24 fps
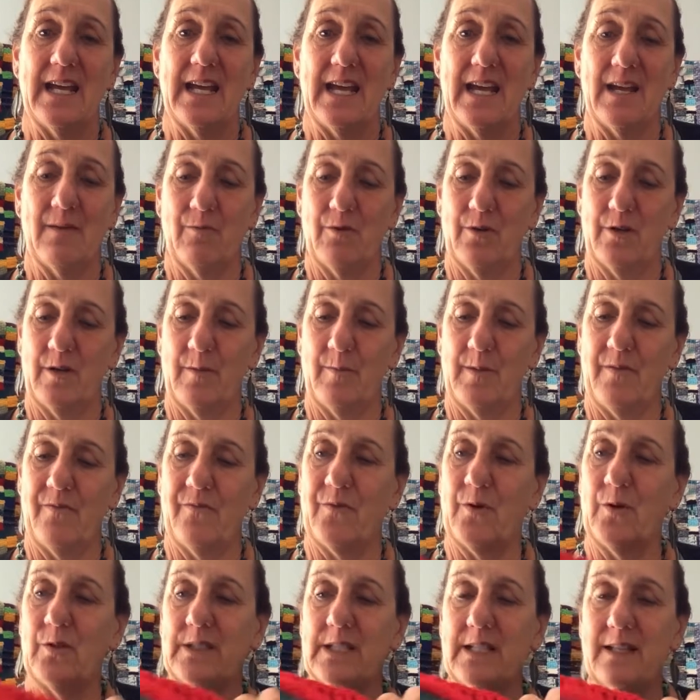and we're going to be
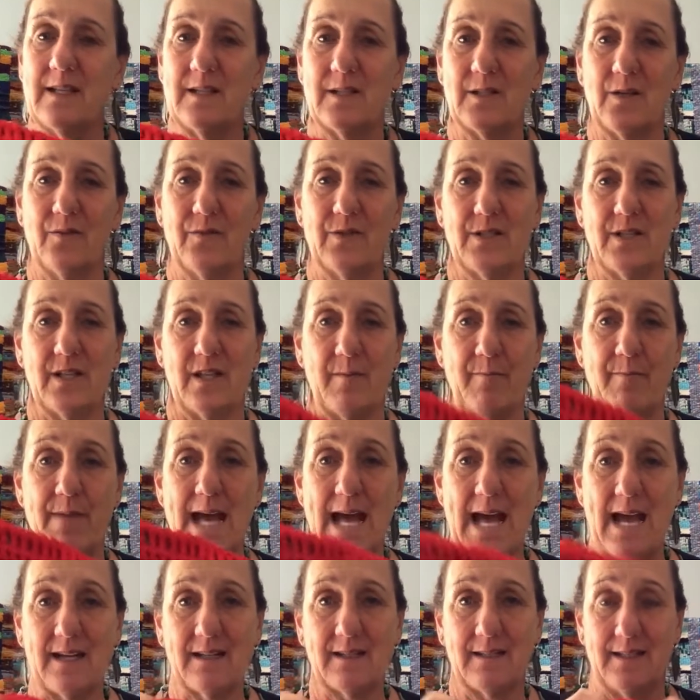folding this over to the
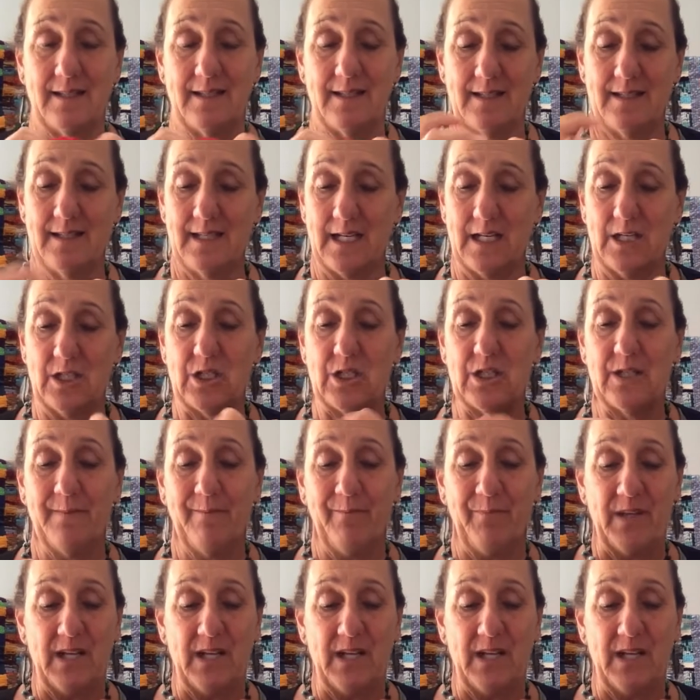back to stitch.